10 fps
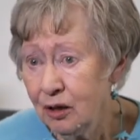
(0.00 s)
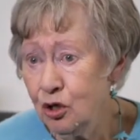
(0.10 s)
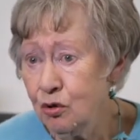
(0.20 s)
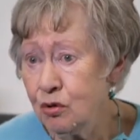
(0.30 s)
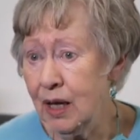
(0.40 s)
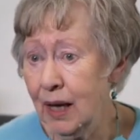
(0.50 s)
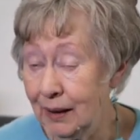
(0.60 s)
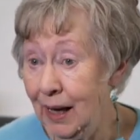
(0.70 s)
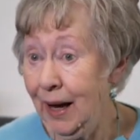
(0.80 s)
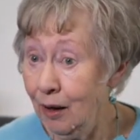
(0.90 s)
you get
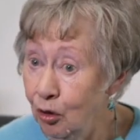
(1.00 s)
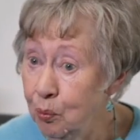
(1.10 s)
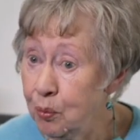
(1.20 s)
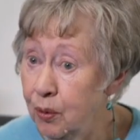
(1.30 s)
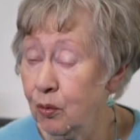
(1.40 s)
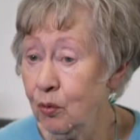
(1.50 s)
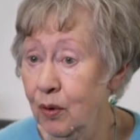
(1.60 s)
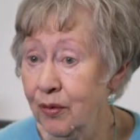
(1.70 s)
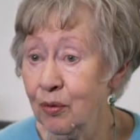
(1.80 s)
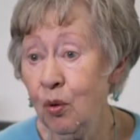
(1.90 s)
help with